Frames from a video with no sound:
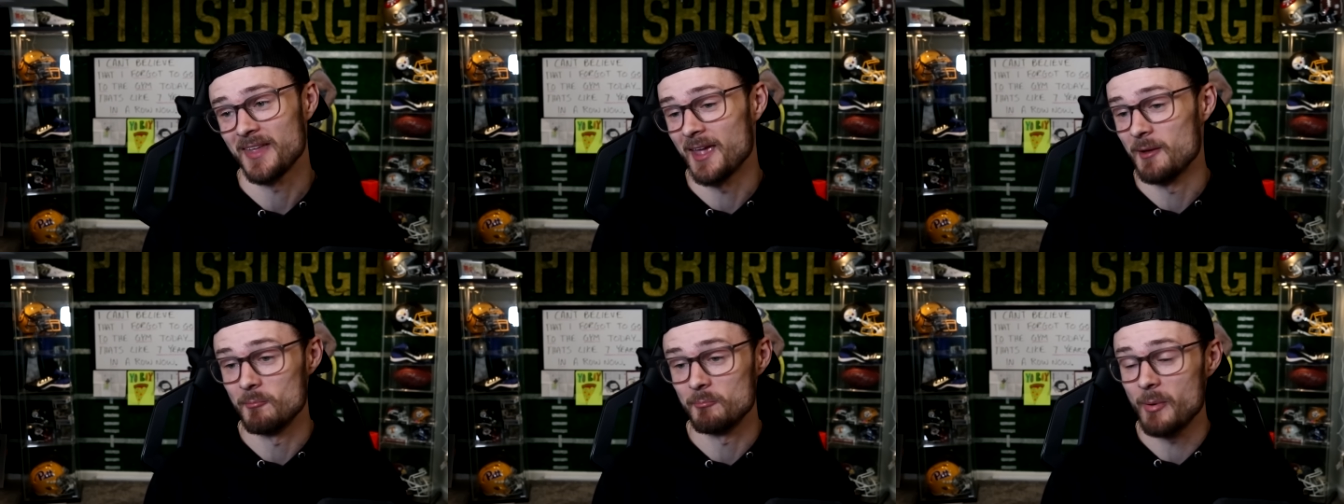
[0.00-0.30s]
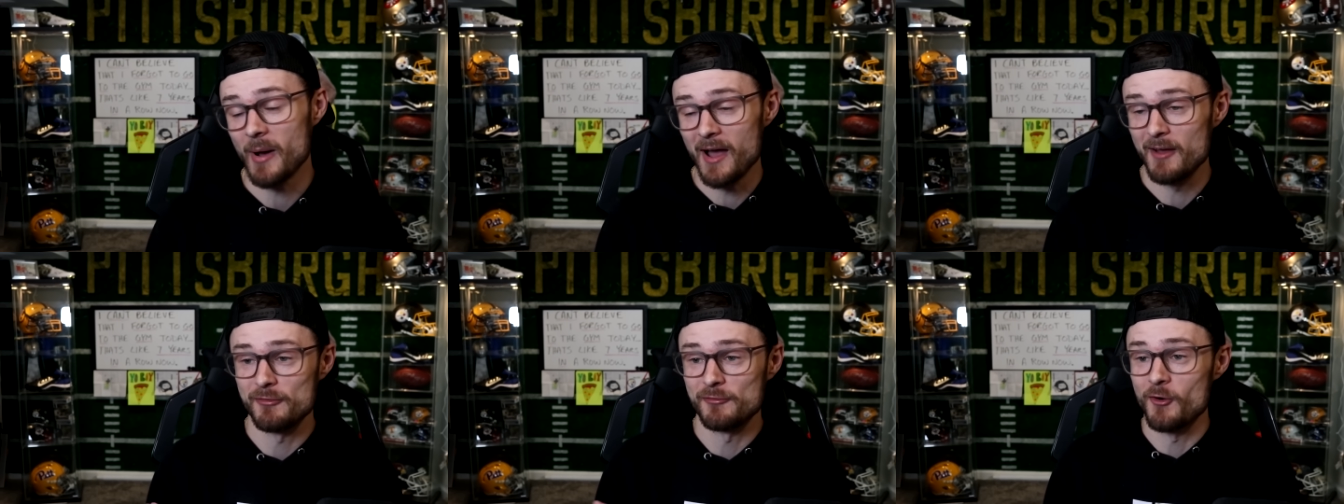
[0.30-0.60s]

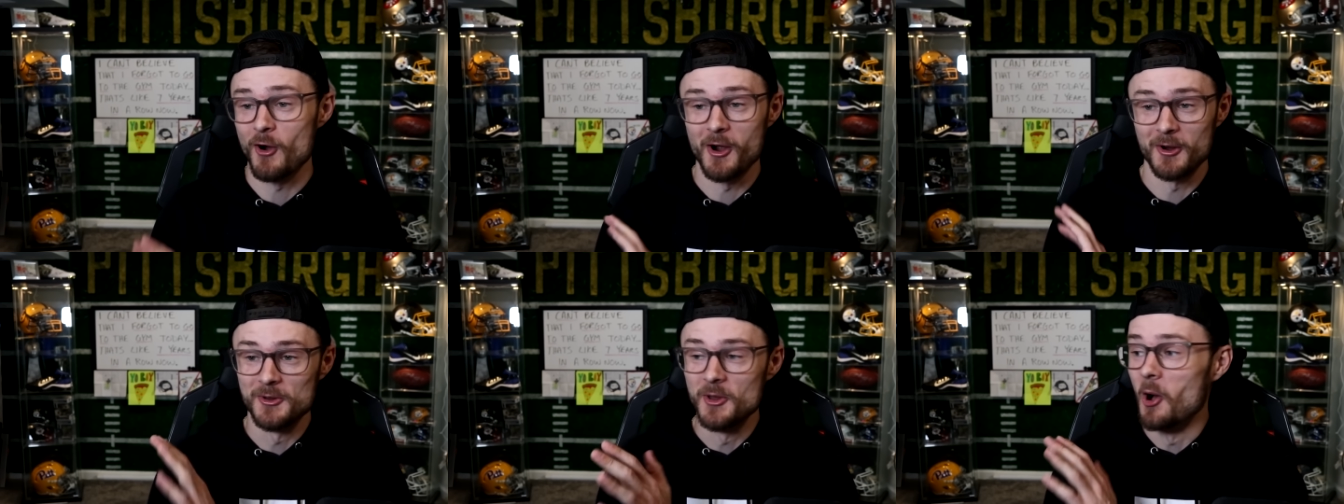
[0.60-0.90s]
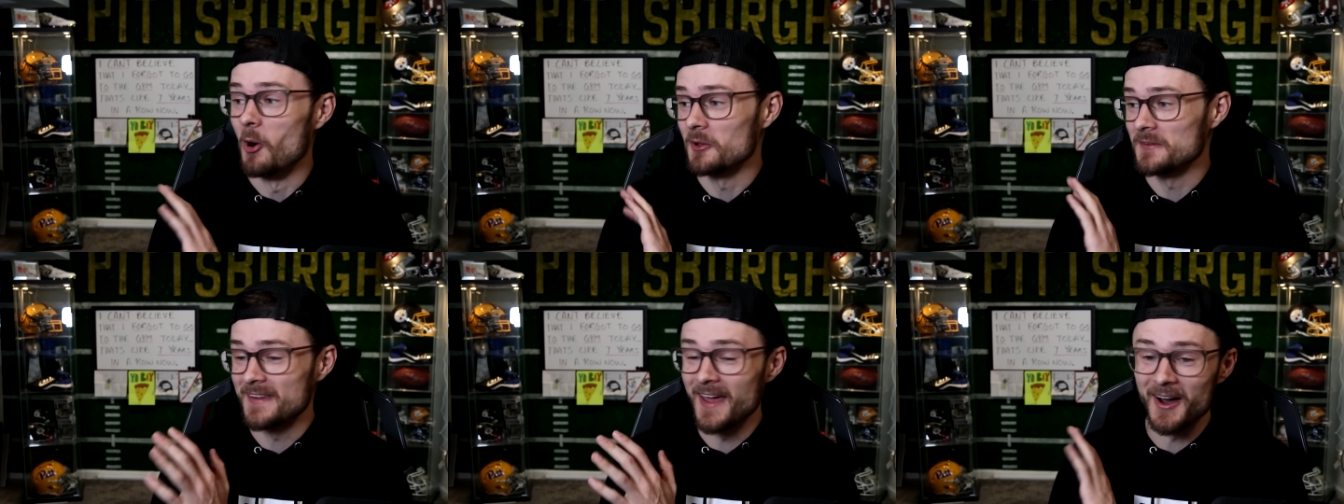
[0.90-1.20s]
And by far,
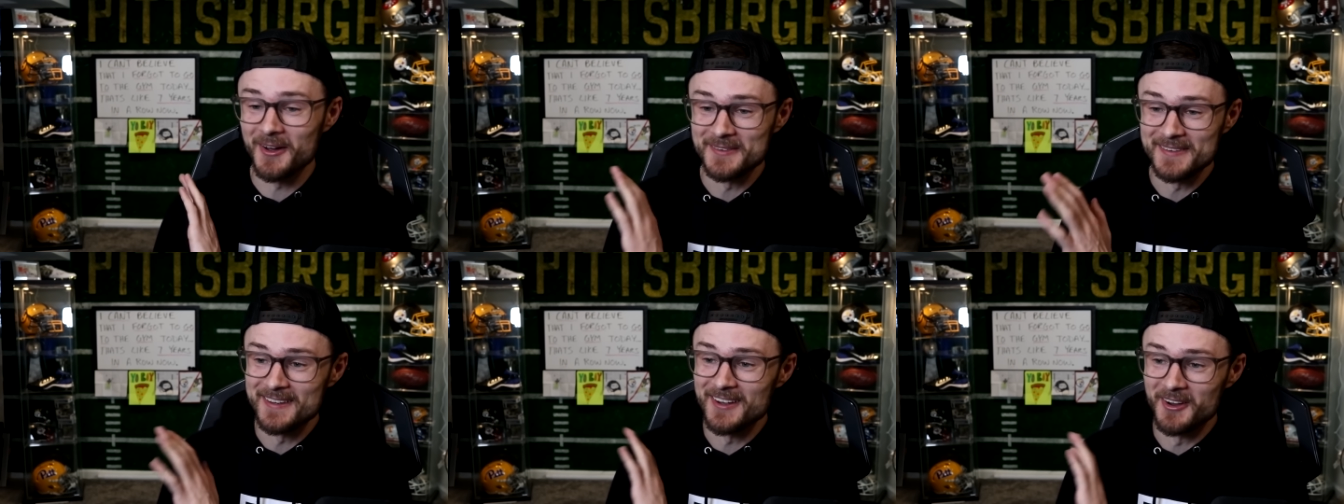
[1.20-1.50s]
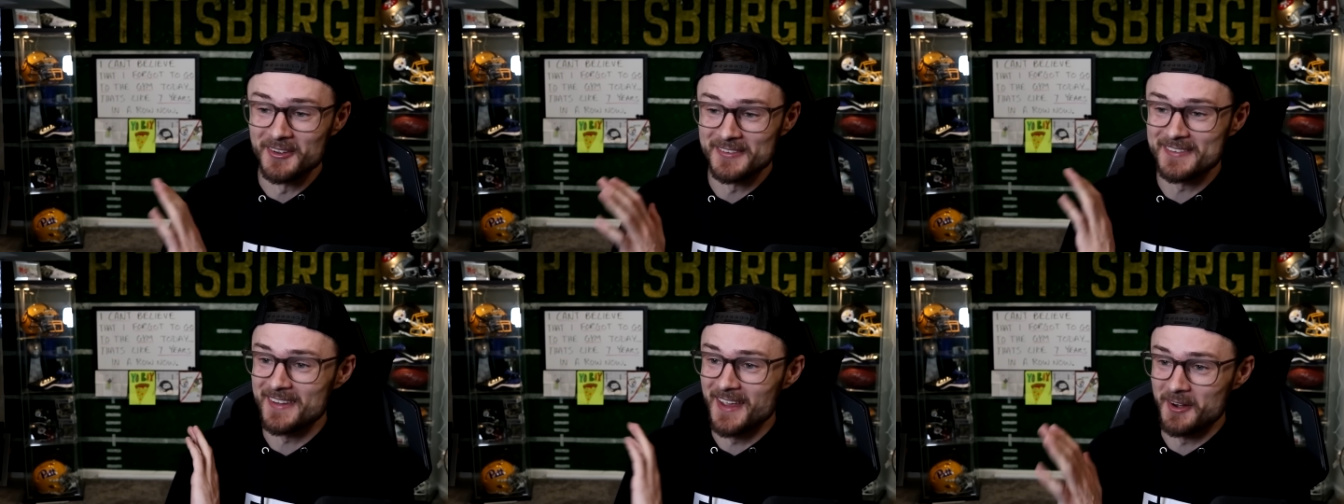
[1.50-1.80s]
no doubt,
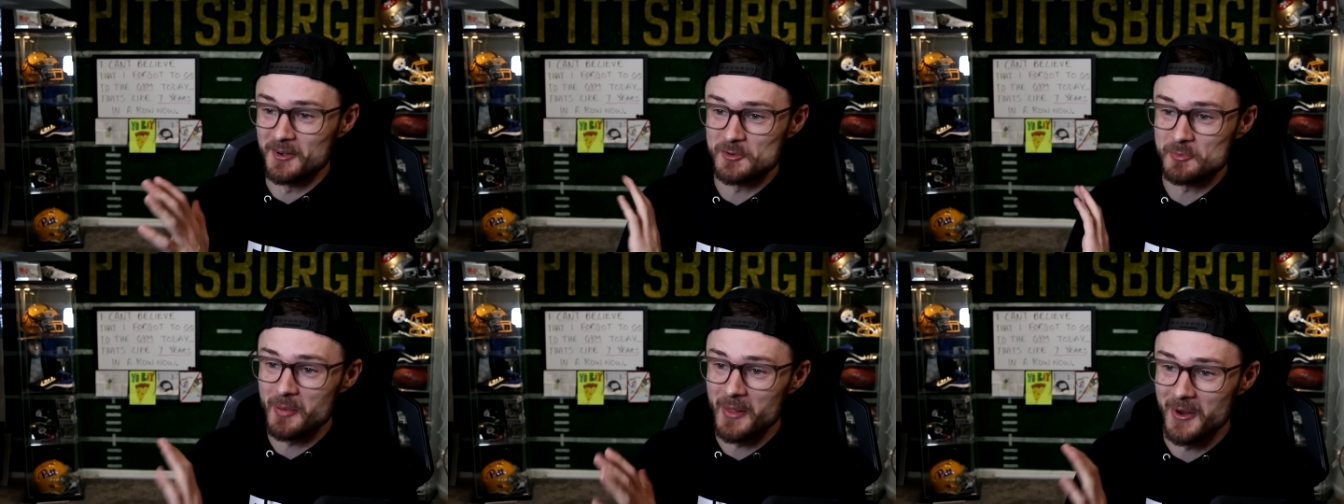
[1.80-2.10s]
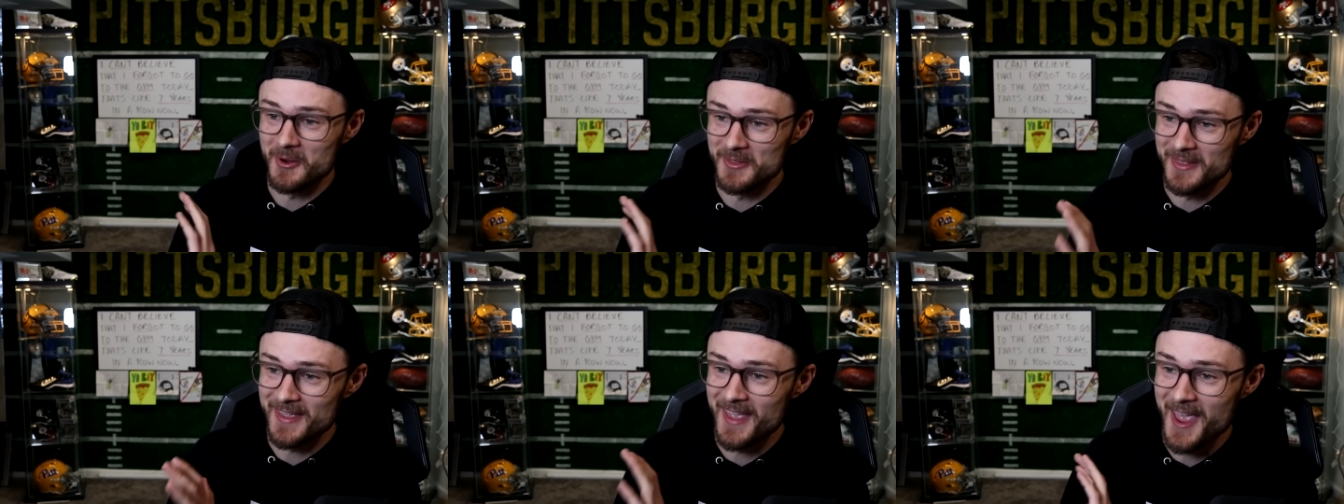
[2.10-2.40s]
Deion Sanders
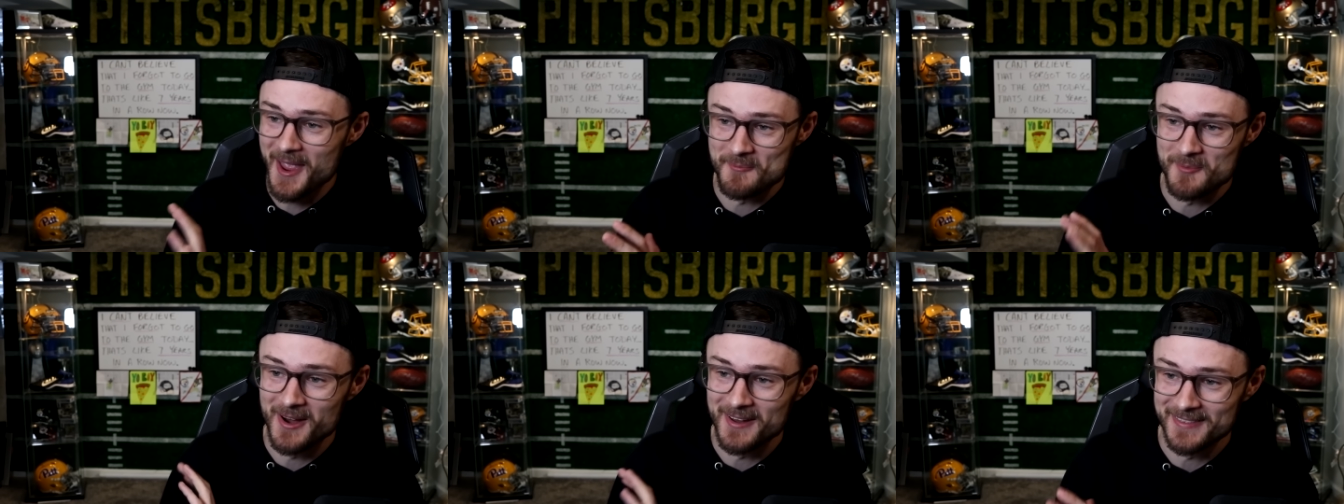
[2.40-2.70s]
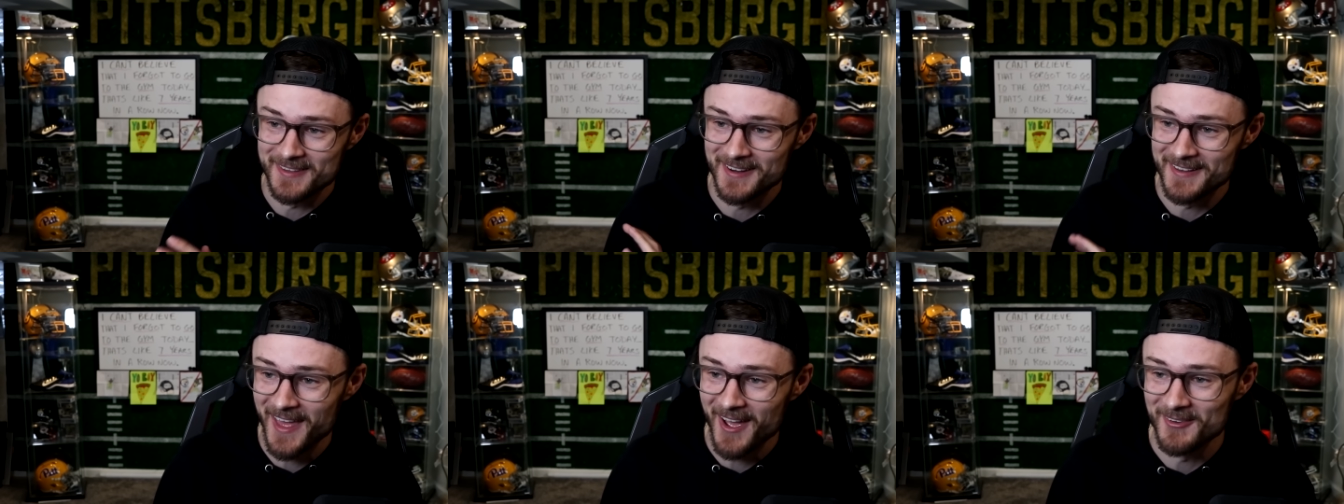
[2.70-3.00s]
player of the game
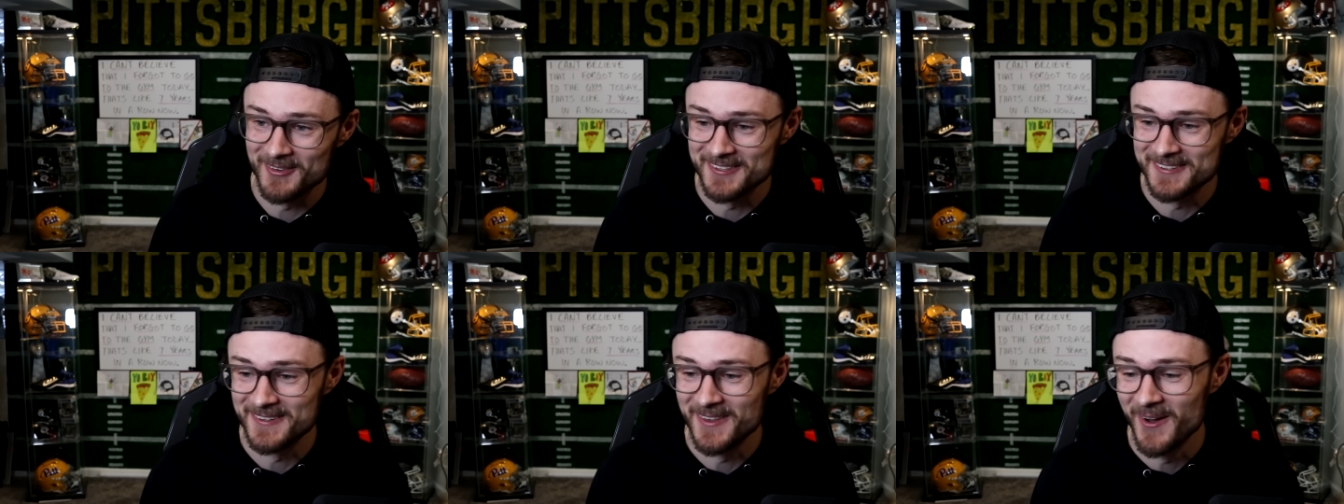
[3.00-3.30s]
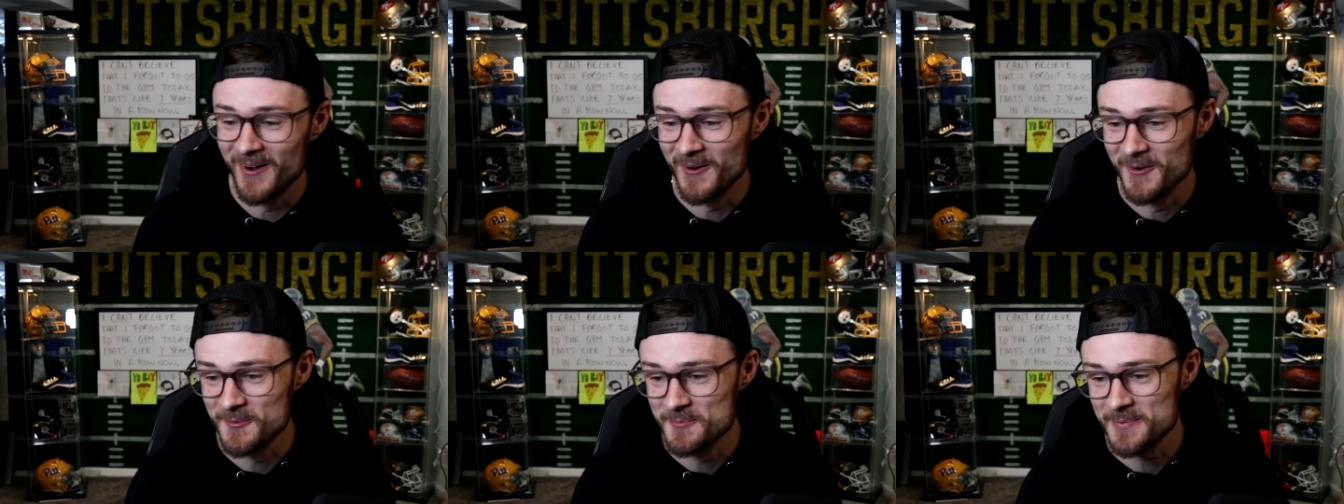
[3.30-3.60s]
right there. That was
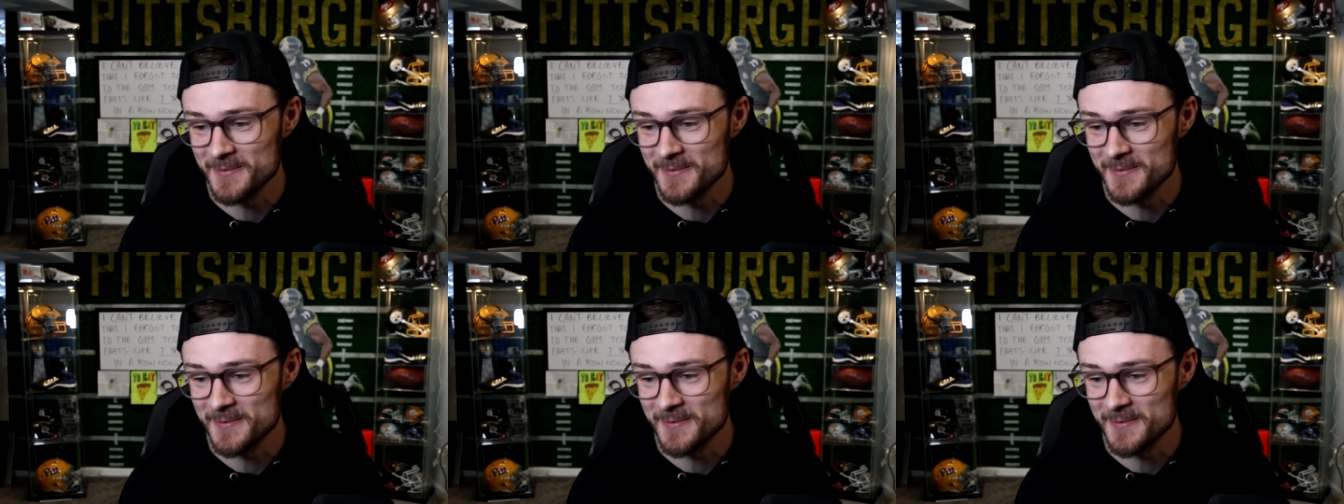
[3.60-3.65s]
dope.